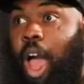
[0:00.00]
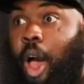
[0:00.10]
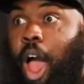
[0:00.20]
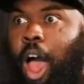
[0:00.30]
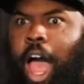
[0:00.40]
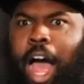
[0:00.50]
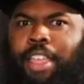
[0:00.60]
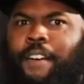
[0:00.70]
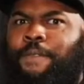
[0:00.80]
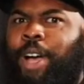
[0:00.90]
How the
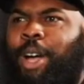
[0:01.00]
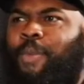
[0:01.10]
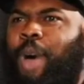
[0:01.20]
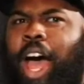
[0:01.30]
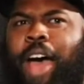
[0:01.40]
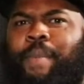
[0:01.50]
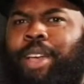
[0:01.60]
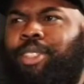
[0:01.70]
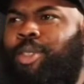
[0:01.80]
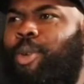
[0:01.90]
fuck? Why am I
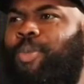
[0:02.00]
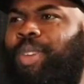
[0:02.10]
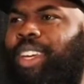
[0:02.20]
stupid?